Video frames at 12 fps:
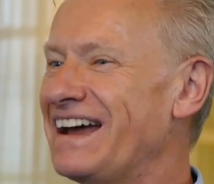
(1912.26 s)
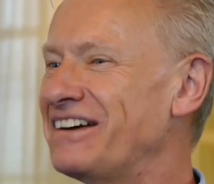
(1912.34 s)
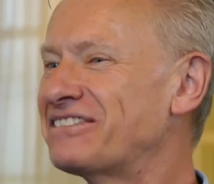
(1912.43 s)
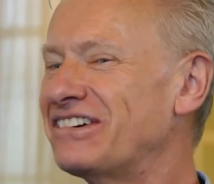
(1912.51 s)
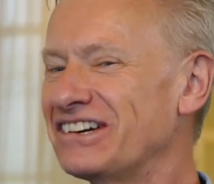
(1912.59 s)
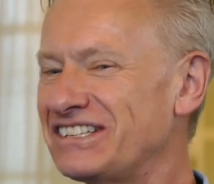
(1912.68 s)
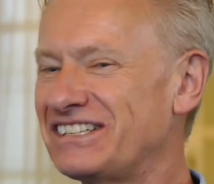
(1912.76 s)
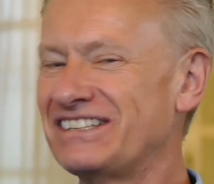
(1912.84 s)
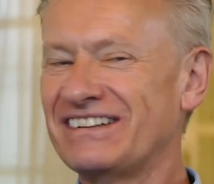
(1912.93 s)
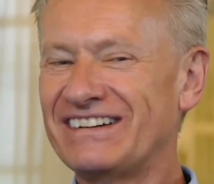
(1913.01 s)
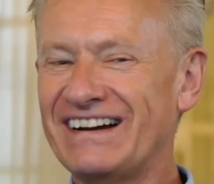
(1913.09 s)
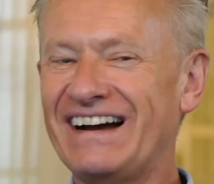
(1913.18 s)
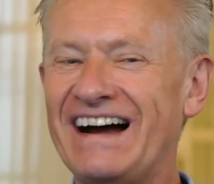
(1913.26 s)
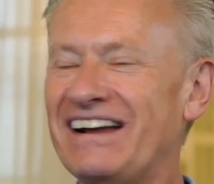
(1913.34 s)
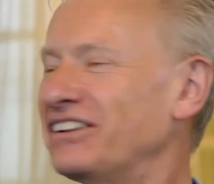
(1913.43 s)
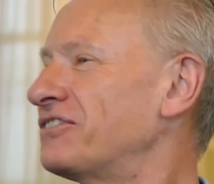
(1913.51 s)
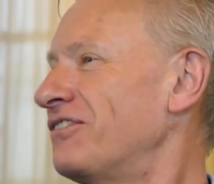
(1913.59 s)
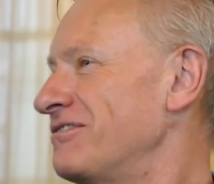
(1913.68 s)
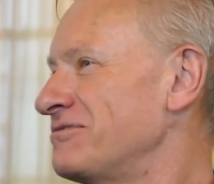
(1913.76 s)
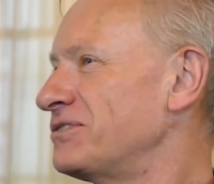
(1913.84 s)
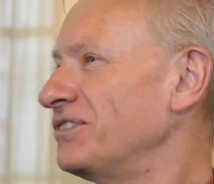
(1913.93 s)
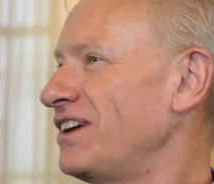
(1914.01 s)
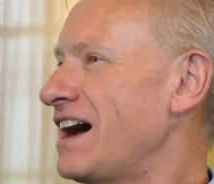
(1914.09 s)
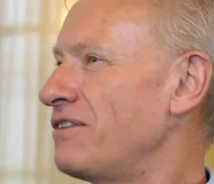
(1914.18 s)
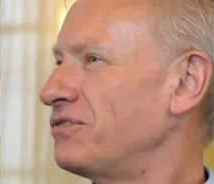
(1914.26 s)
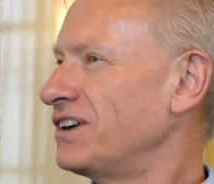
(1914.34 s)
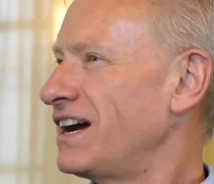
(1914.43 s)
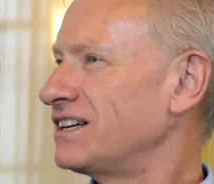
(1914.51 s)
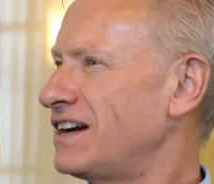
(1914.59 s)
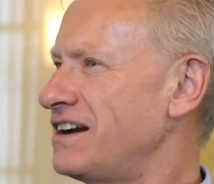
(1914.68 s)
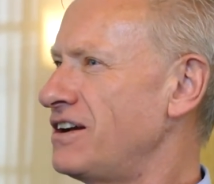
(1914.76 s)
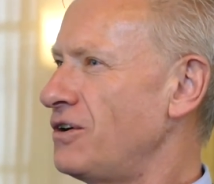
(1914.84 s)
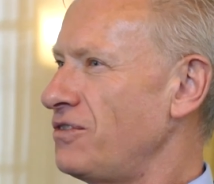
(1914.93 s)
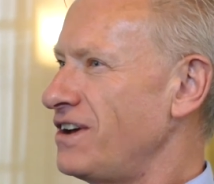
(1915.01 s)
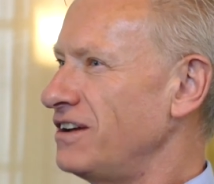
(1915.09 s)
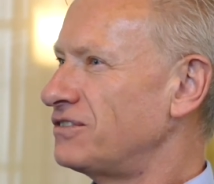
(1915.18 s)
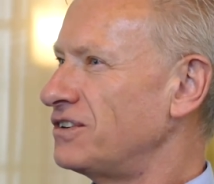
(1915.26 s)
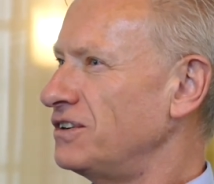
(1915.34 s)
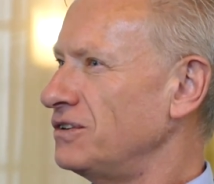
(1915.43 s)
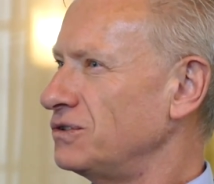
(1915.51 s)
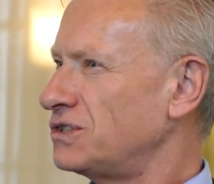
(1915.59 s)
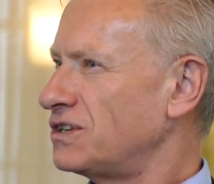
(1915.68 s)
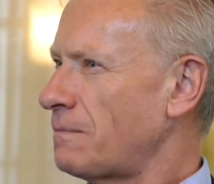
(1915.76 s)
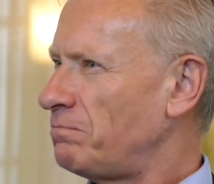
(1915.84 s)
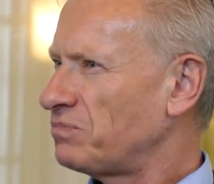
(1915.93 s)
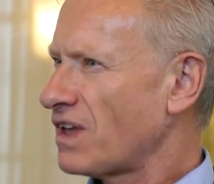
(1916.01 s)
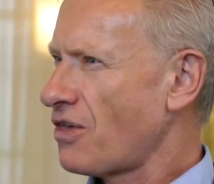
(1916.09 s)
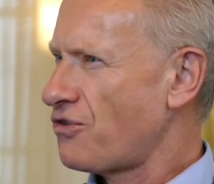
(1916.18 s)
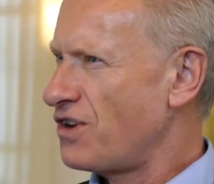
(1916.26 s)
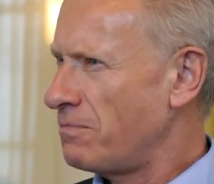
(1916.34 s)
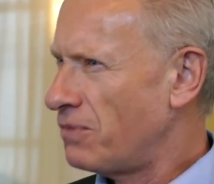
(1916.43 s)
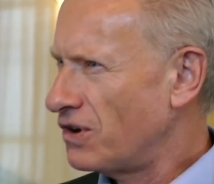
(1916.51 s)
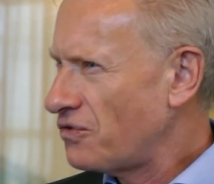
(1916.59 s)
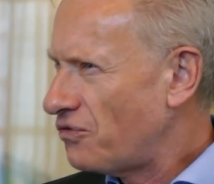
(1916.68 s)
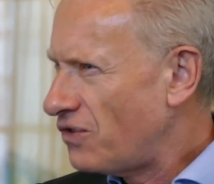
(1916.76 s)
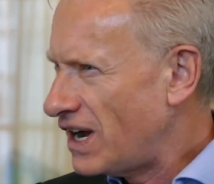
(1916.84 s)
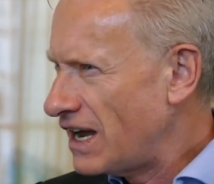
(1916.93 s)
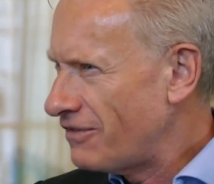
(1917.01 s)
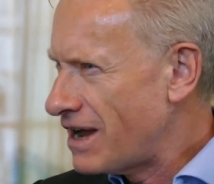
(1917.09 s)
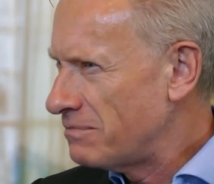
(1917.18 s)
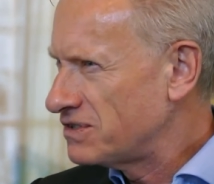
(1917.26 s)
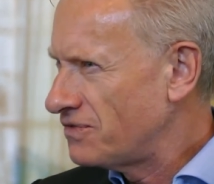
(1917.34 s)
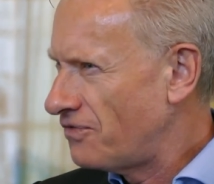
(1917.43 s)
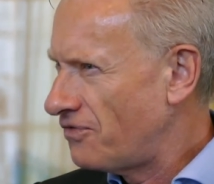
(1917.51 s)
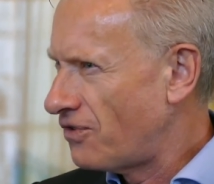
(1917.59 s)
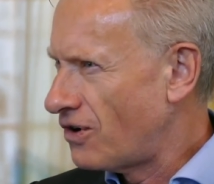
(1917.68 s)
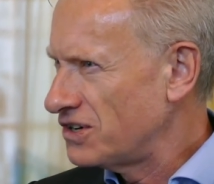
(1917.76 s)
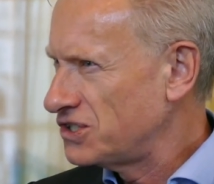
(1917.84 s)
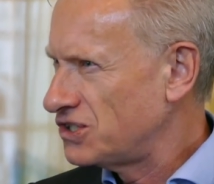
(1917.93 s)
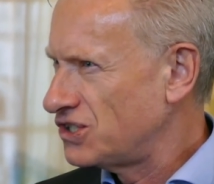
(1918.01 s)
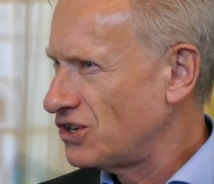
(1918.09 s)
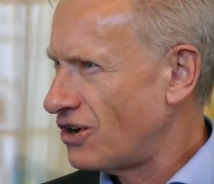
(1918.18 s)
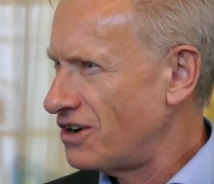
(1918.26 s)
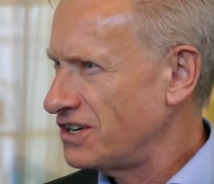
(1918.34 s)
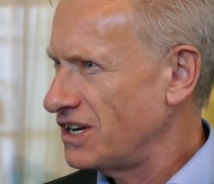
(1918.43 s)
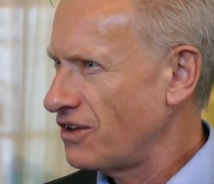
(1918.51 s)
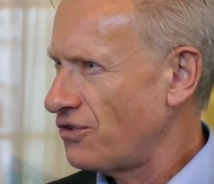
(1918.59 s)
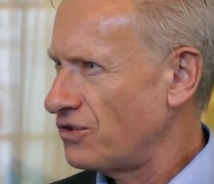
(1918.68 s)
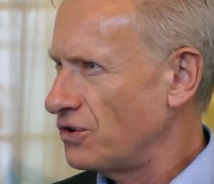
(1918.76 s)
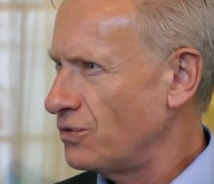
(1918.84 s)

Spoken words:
of course, I look forward to the iPhone X. I know they introduced 3.5 amps fast charging through